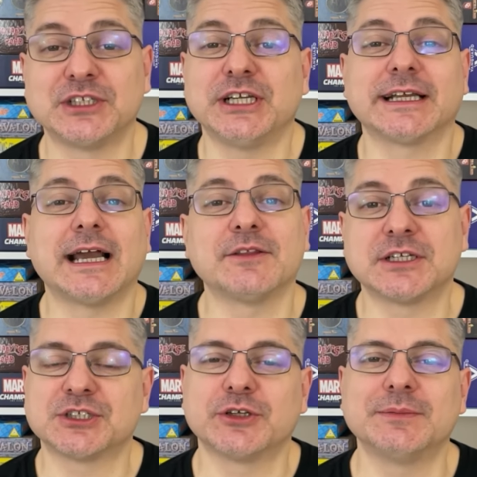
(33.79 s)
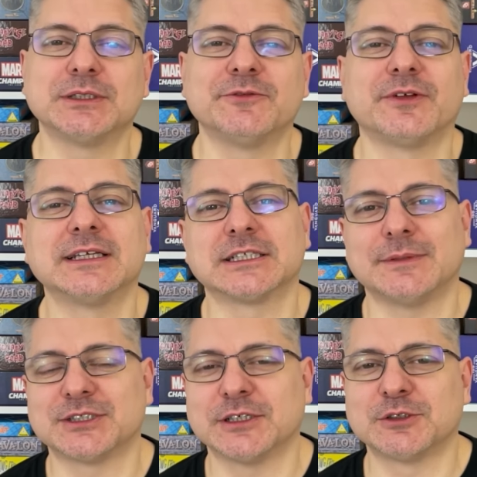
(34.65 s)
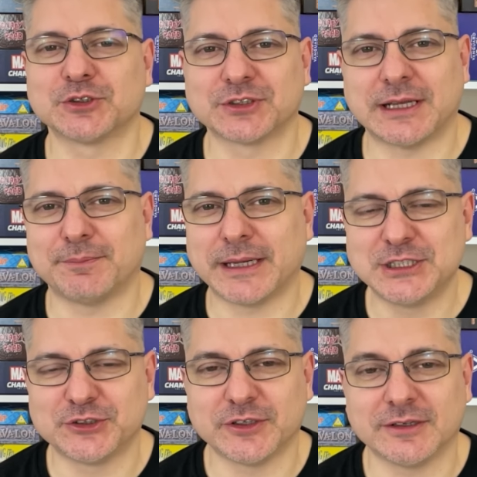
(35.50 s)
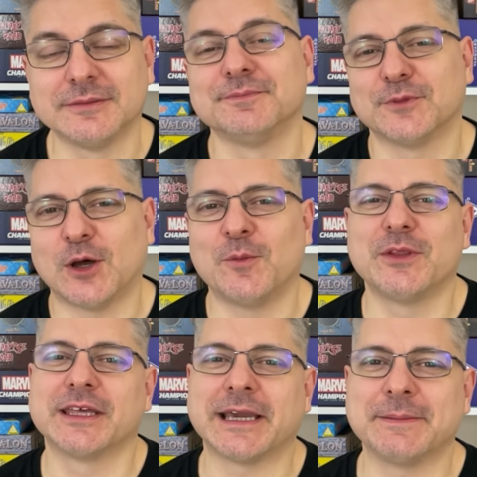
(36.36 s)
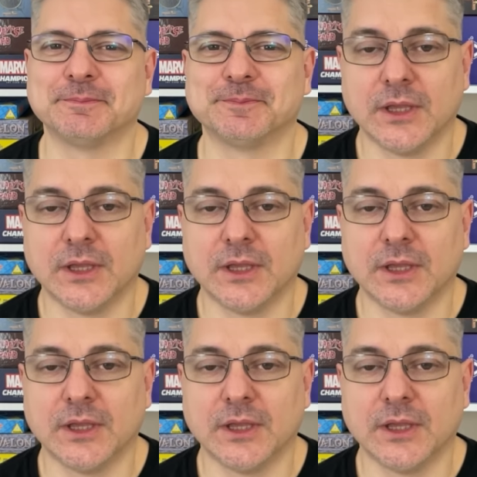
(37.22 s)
and check out the description for links to my socials and Patreon. On with the game.